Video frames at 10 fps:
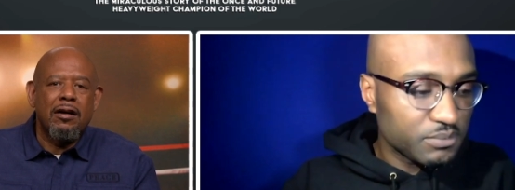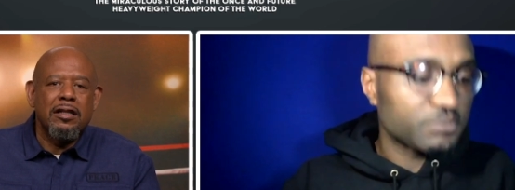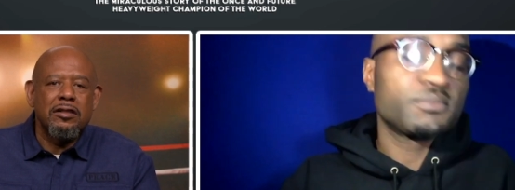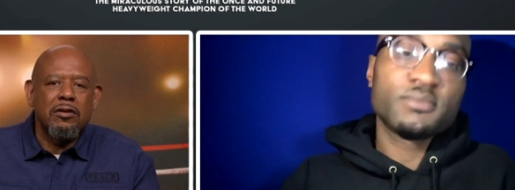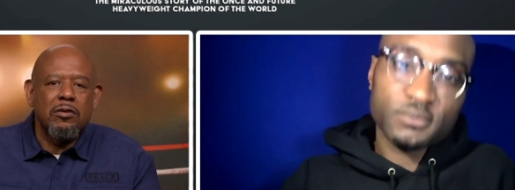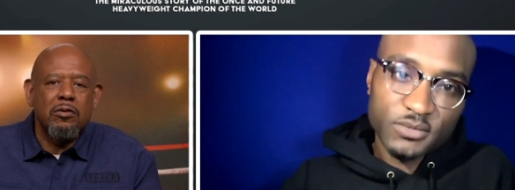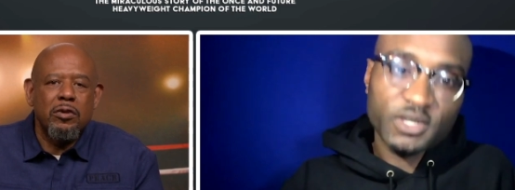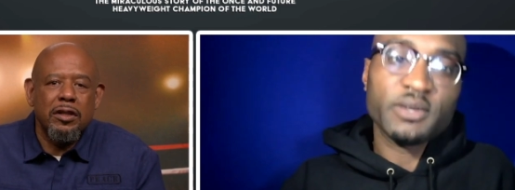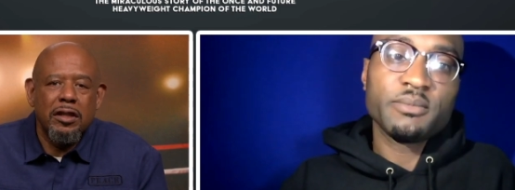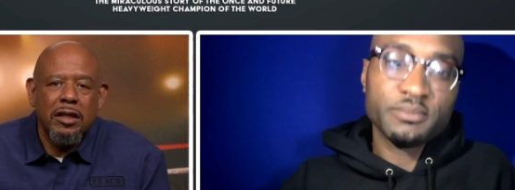Speaker 1: Doc on his
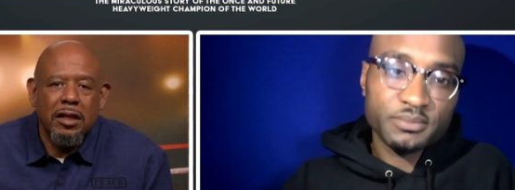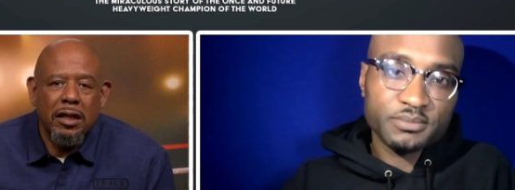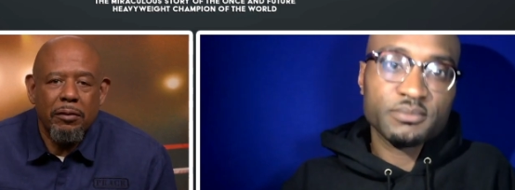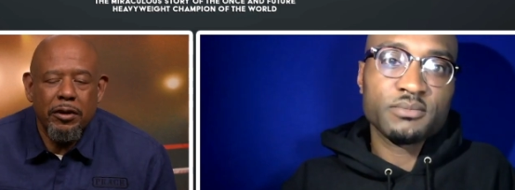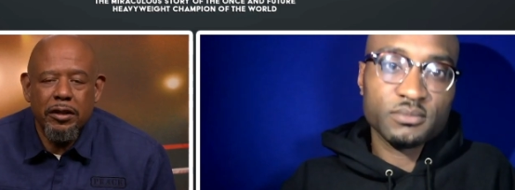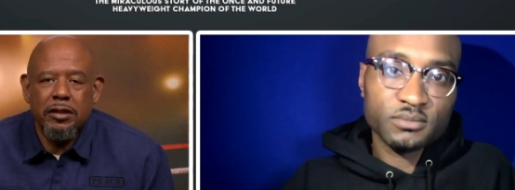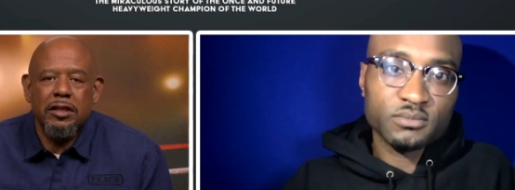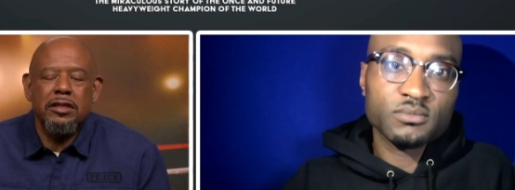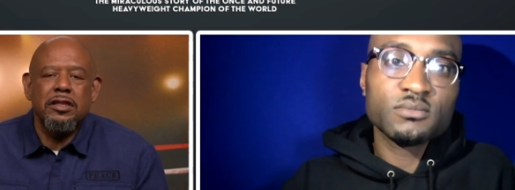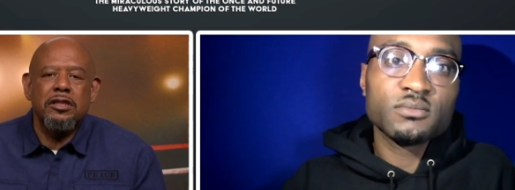own. What he, I
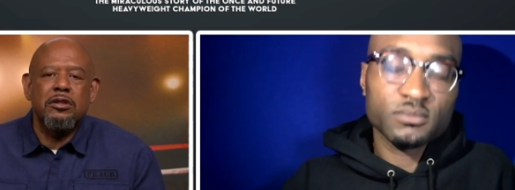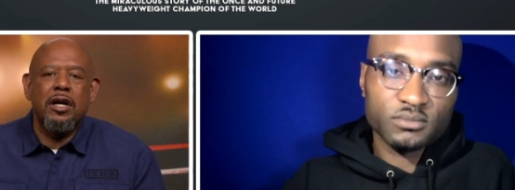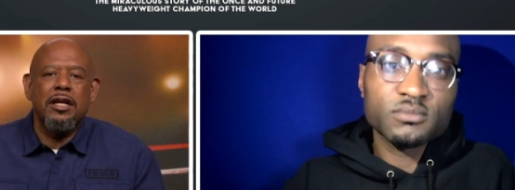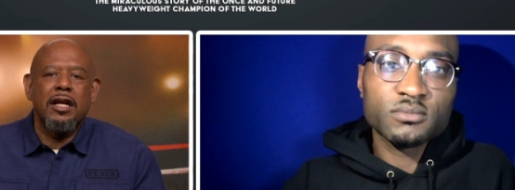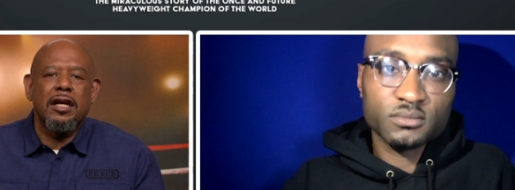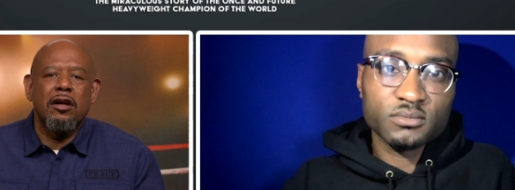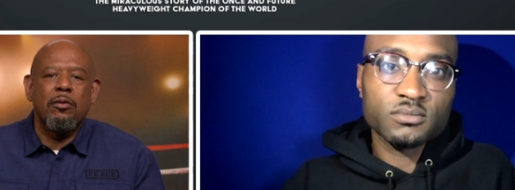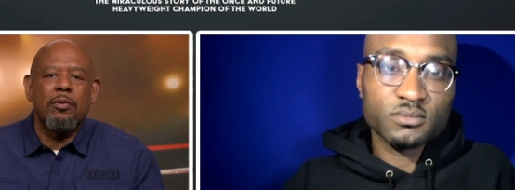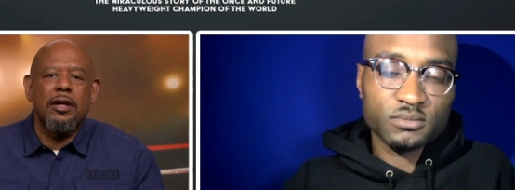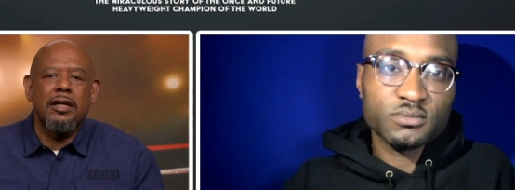mean, he's he's he's trying
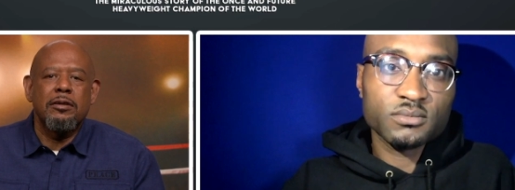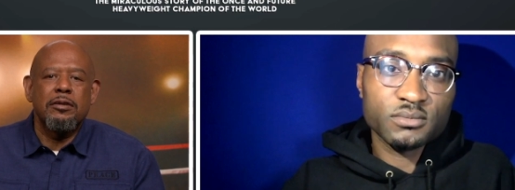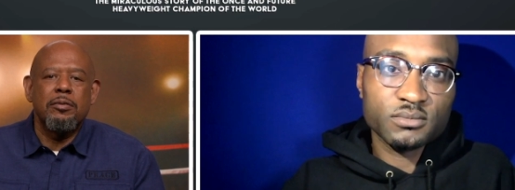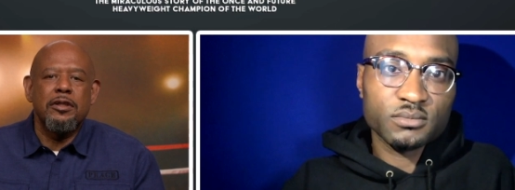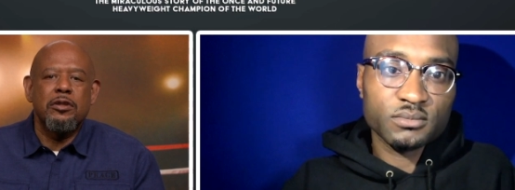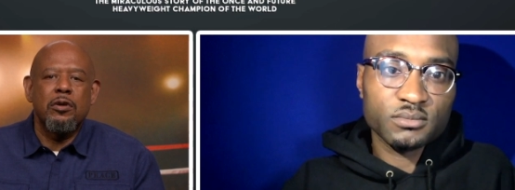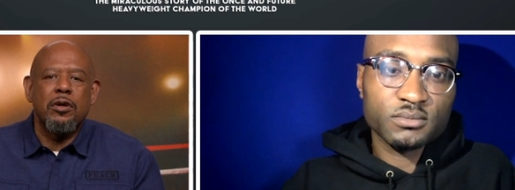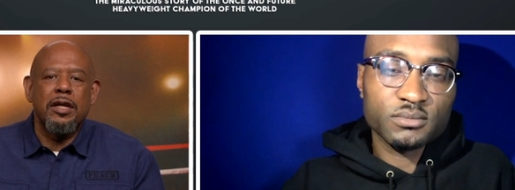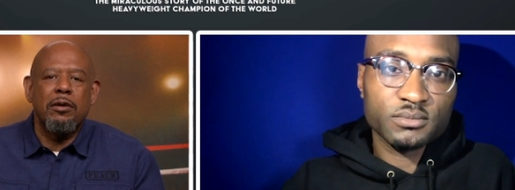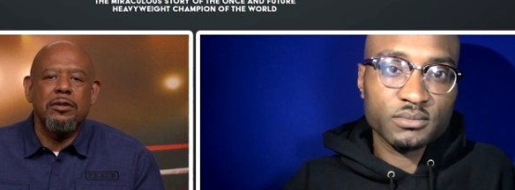to like help like his
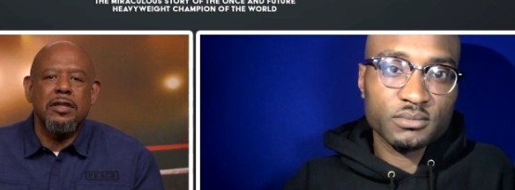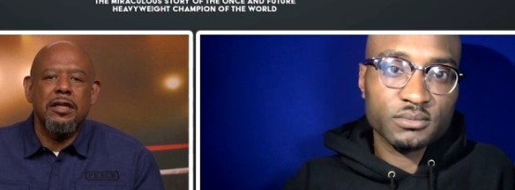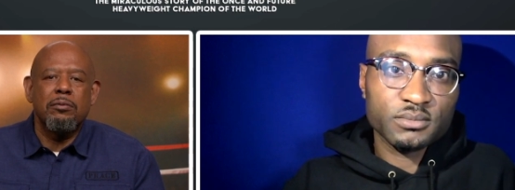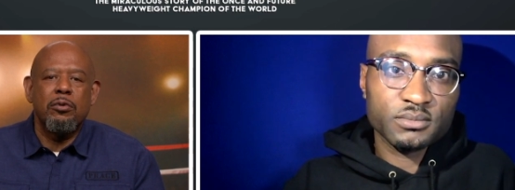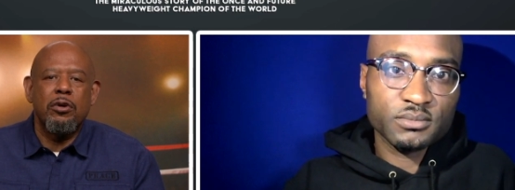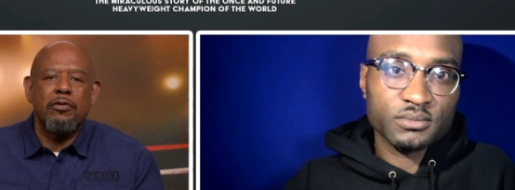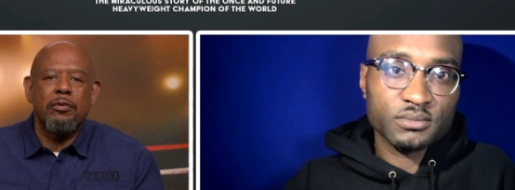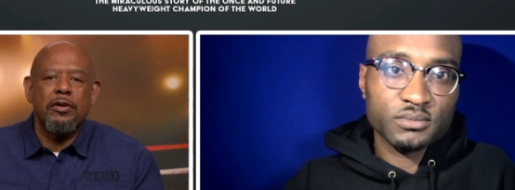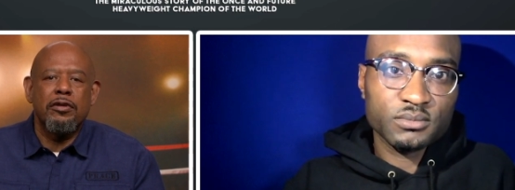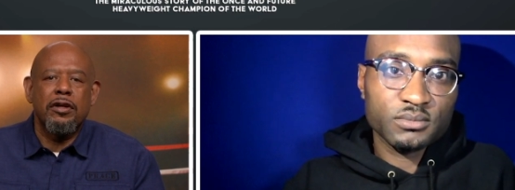mentor, and that was like
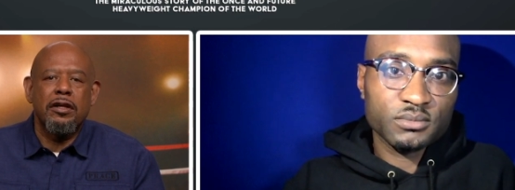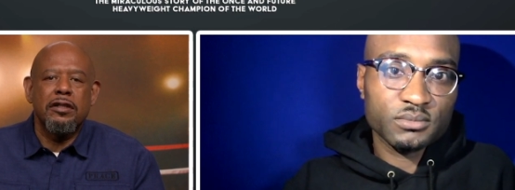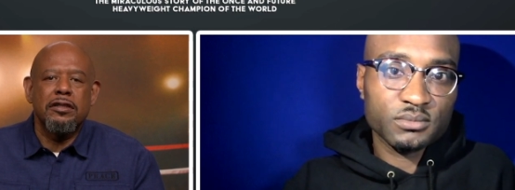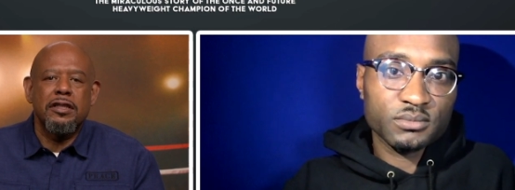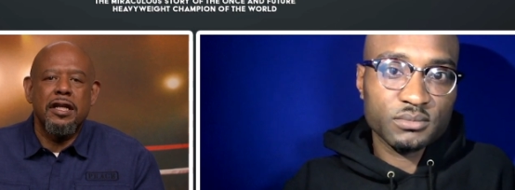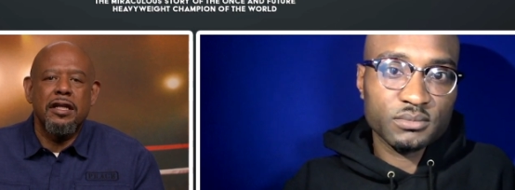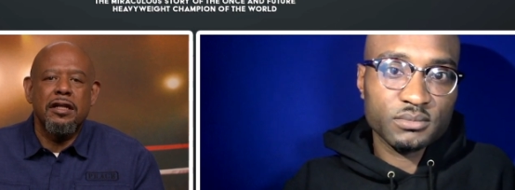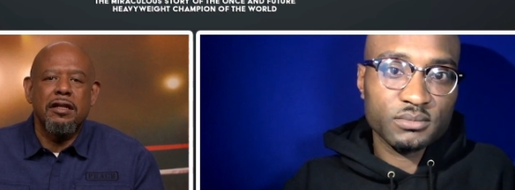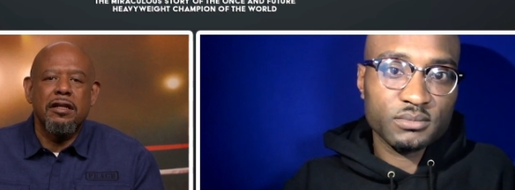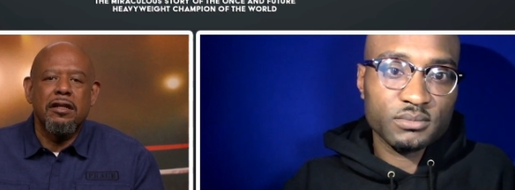important for me to try to
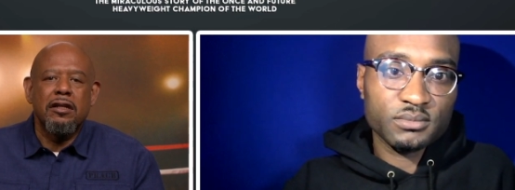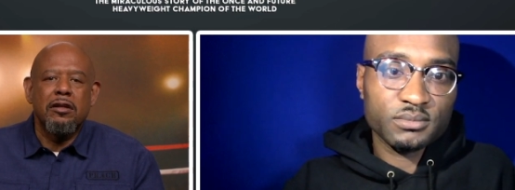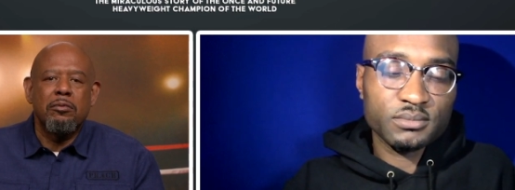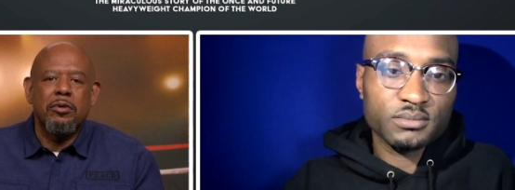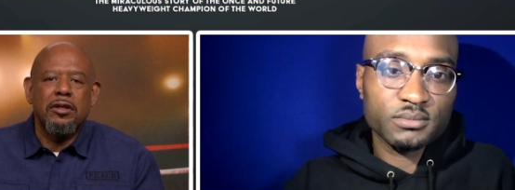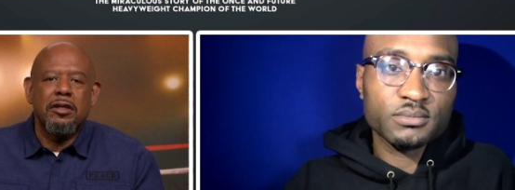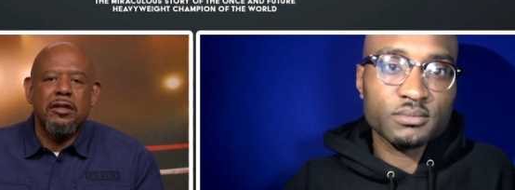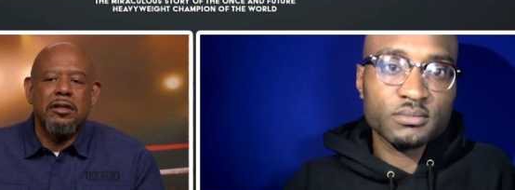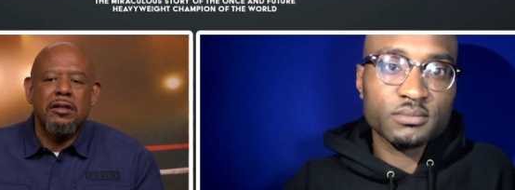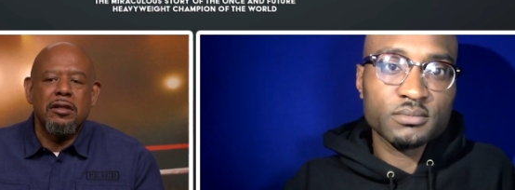understand
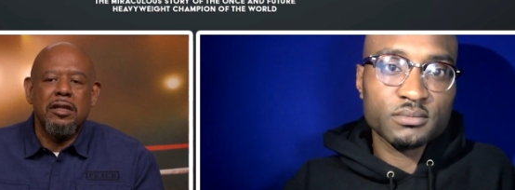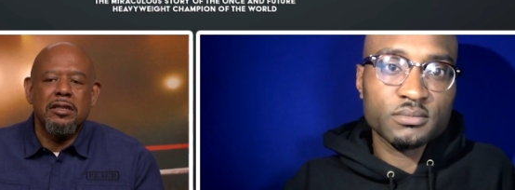but